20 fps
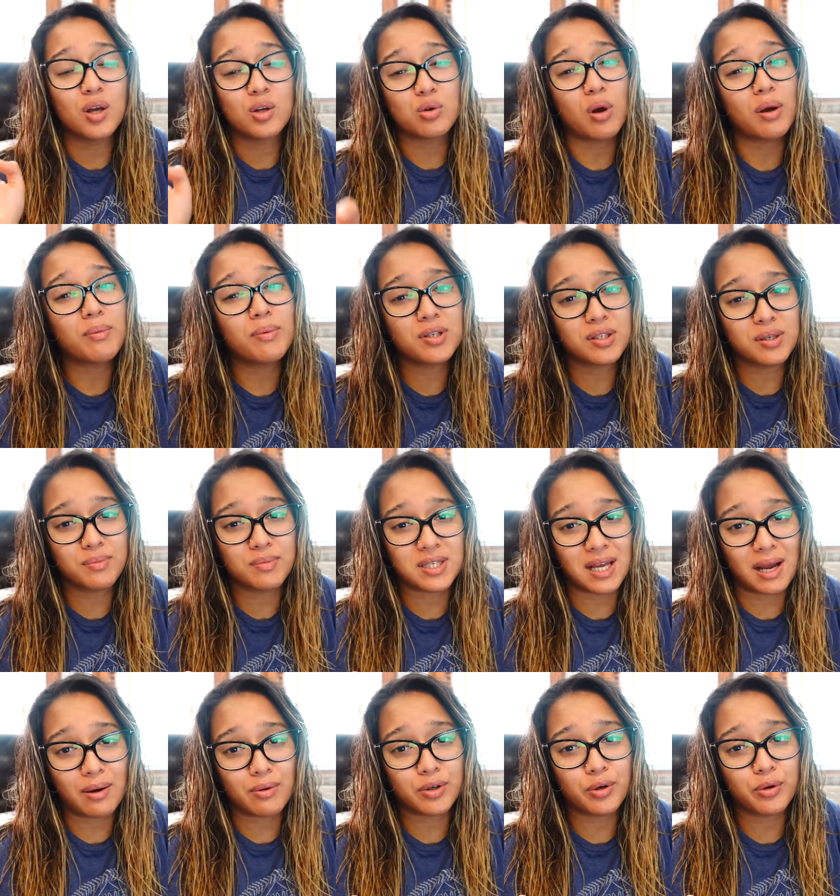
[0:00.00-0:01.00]
So I bought some
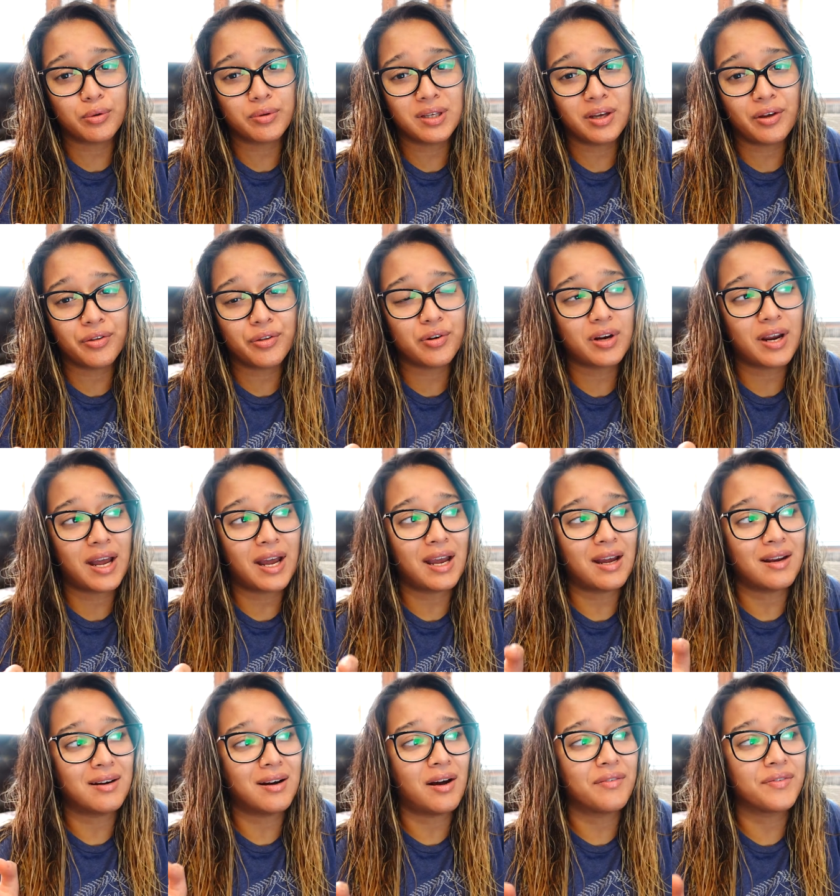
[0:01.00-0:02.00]
sourdough the other day,
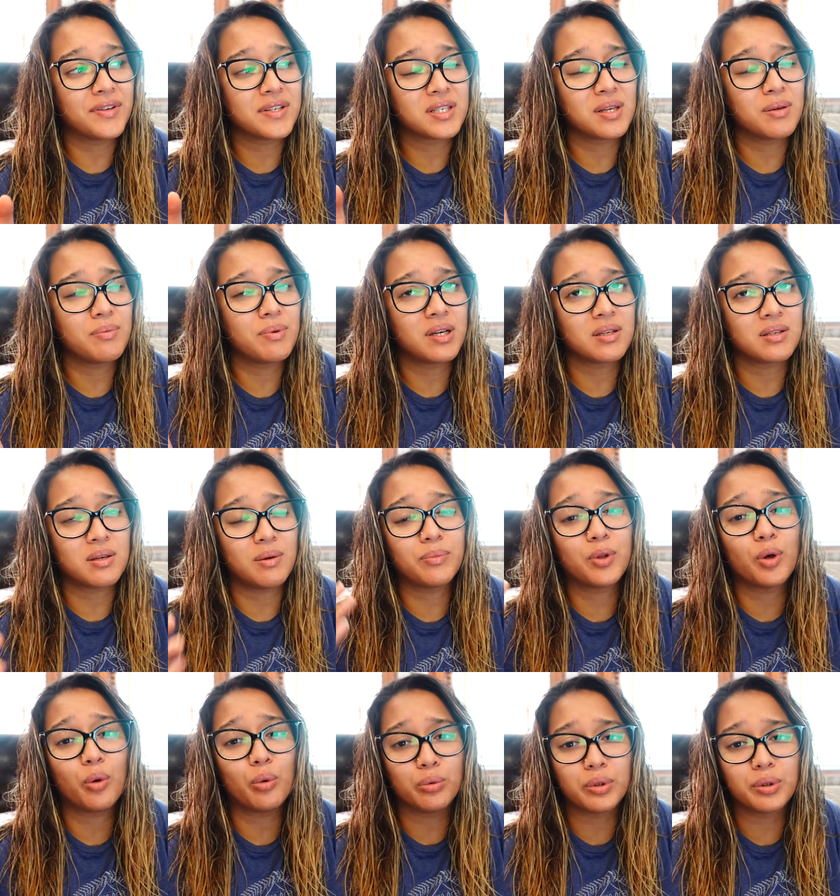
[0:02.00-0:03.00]
and obviously because I'm
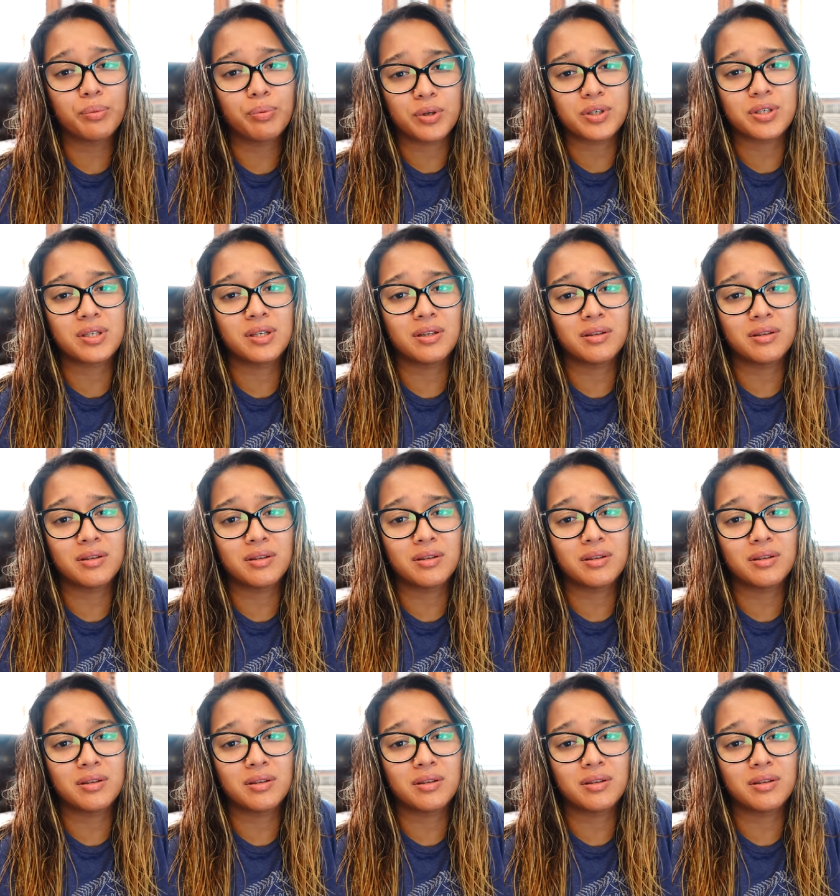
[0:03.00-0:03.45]
the only person